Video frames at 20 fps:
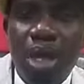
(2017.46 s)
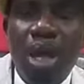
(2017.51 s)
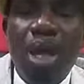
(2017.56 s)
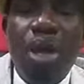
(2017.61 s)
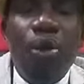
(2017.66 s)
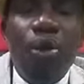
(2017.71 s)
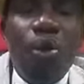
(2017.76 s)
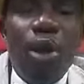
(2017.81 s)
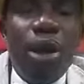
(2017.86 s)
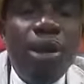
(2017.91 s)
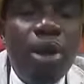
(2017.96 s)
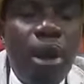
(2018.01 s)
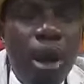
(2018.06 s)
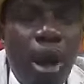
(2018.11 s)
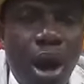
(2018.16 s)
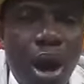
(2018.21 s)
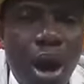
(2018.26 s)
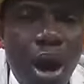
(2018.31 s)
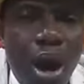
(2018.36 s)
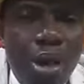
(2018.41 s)
When
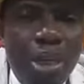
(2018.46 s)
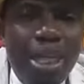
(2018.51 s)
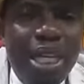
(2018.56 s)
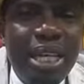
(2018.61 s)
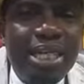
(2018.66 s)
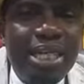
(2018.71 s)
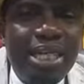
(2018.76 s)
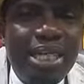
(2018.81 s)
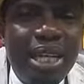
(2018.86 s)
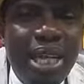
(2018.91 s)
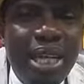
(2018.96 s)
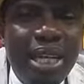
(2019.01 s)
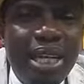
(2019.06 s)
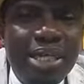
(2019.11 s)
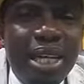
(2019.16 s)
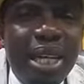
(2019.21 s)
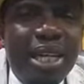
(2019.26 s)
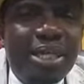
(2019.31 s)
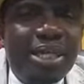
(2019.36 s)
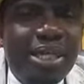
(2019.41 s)
all these
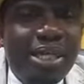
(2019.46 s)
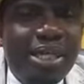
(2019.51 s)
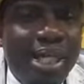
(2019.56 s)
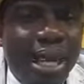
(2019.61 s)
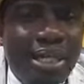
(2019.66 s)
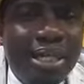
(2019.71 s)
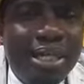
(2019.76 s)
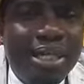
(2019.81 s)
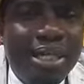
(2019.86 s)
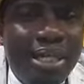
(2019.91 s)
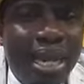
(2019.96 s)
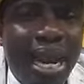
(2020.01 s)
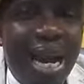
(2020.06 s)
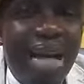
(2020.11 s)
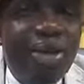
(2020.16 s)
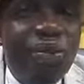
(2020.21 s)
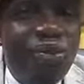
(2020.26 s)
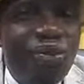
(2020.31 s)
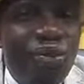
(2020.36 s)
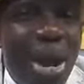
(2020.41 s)
things are set
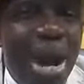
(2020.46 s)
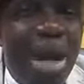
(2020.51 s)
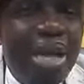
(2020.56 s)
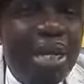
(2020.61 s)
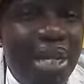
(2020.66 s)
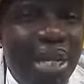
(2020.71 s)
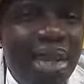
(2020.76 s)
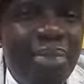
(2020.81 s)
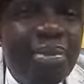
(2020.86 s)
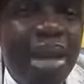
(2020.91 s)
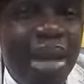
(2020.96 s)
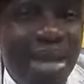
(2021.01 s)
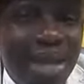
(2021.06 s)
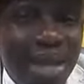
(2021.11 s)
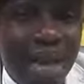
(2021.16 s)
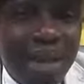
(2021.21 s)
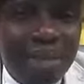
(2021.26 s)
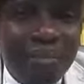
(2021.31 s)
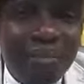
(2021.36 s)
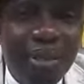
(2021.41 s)
down well in my
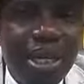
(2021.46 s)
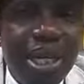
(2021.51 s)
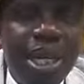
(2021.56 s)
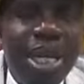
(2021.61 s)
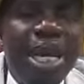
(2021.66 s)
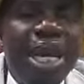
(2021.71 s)
life,